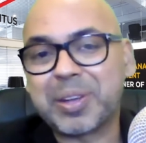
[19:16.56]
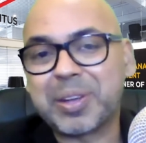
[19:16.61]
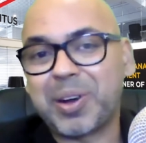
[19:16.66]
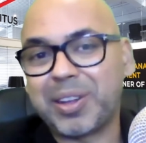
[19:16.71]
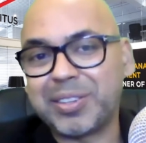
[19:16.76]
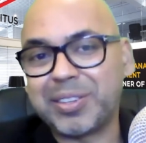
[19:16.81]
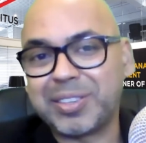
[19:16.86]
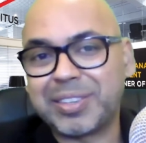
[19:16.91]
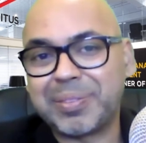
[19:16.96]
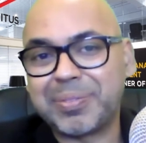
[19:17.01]

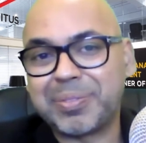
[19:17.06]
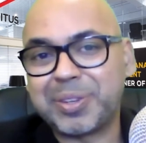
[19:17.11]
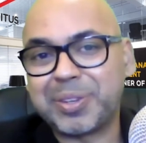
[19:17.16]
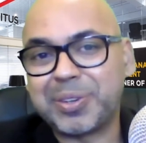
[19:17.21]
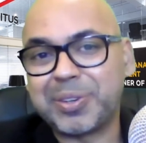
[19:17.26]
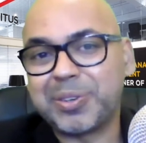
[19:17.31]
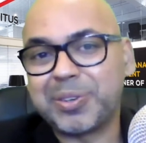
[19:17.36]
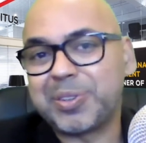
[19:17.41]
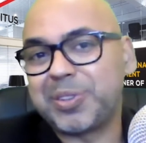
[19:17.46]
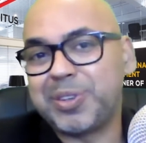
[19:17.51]
concept
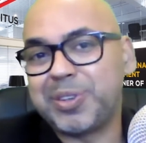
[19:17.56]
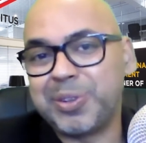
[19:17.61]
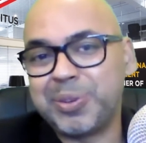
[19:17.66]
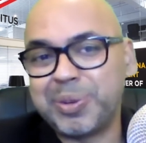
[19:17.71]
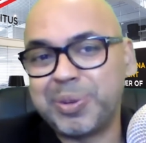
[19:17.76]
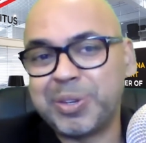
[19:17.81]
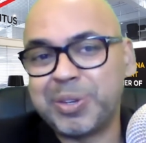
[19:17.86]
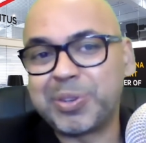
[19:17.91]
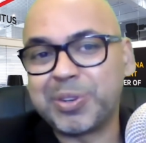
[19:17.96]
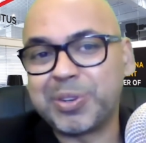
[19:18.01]
that
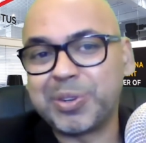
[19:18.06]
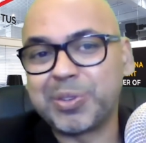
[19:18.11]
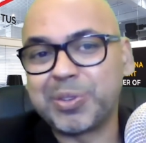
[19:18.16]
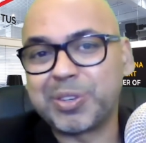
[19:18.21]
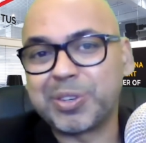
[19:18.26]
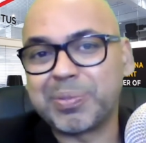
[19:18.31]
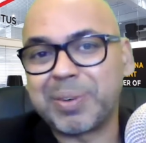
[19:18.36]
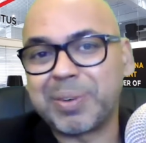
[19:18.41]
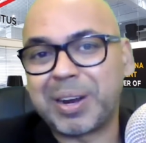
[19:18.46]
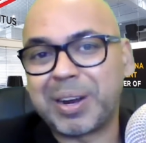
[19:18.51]
you
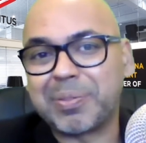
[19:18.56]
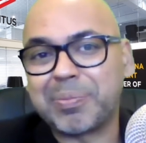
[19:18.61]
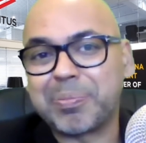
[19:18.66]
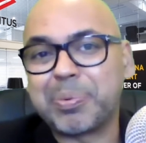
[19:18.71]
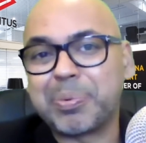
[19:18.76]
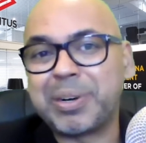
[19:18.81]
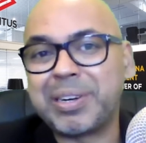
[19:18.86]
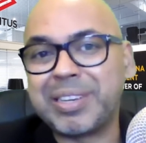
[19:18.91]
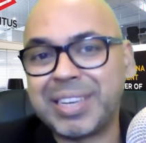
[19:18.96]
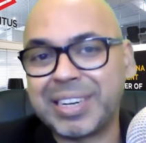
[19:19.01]
introduced about
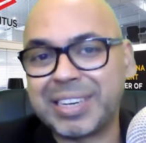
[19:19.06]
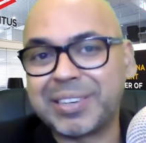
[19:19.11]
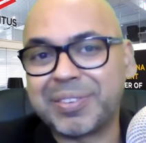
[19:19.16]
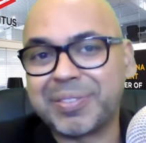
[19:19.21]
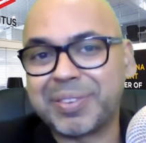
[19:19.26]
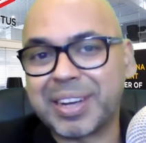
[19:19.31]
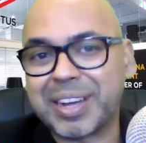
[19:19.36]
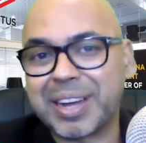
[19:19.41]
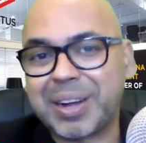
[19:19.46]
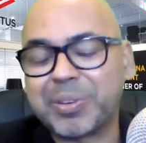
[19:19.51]

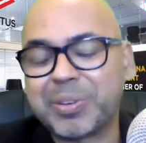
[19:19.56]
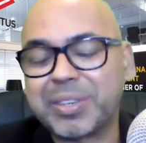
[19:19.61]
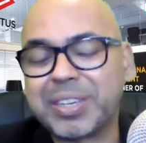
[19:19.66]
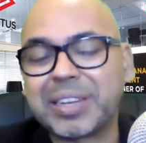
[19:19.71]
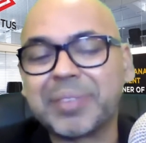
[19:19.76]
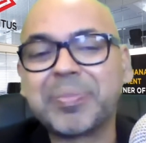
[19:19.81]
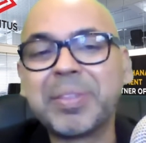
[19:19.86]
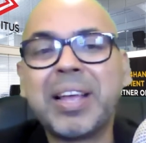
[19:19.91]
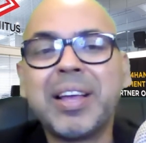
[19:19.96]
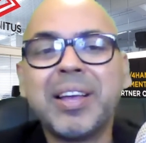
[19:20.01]
predictive accounting.